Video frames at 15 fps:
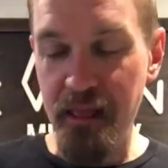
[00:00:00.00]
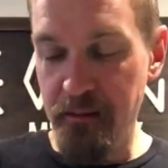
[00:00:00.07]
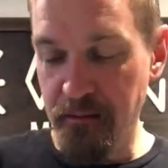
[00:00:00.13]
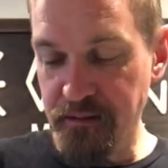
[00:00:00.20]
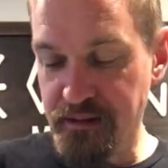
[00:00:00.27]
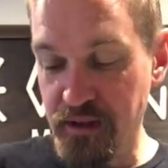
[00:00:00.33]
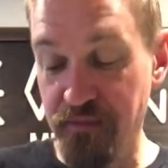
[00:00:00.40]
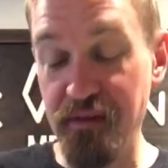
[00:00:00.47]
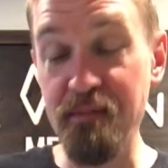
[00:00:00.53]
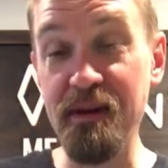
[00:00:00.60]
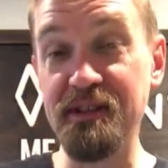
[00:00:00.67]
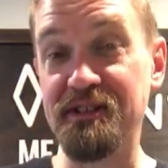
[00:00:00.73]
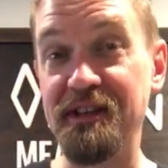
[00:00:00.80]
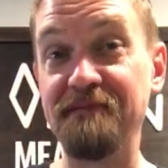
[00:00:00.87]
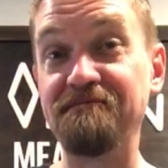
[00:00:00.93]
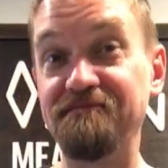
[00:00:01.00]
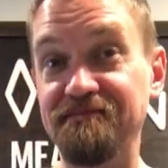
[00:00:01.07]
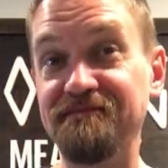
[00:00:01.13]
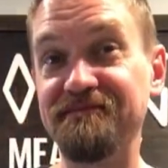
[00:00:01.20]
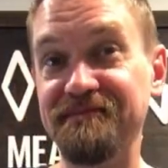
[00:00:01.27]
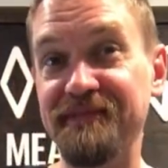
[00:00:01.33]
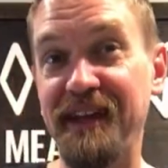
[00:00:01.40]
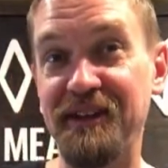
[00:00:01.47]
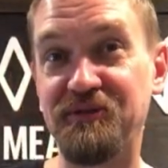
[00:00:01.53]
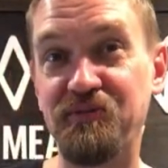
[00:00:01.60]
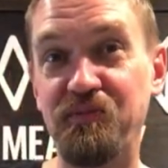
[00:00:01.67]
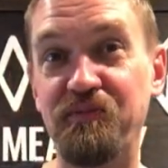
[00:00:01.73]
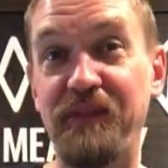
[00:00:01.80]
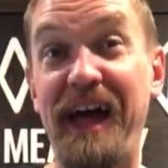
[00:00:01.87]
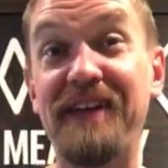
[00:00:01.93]
So if you missed it,
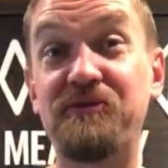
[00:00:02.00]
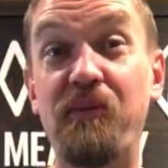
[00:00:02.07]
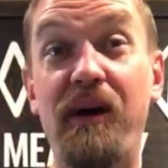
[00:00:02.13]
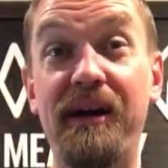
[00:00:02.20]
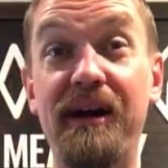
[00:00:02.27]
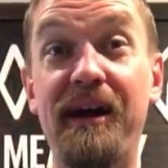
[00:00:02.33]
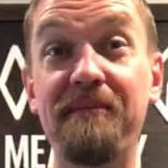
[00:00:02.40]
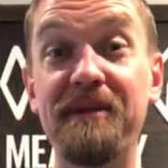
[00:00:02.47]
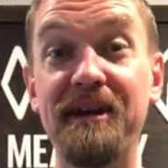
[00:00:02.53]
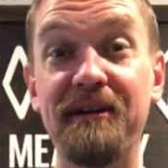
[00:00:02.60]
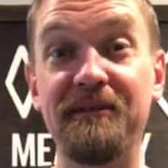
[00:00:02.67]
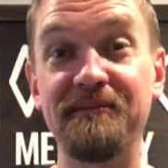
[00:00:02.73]
that's why I'm here.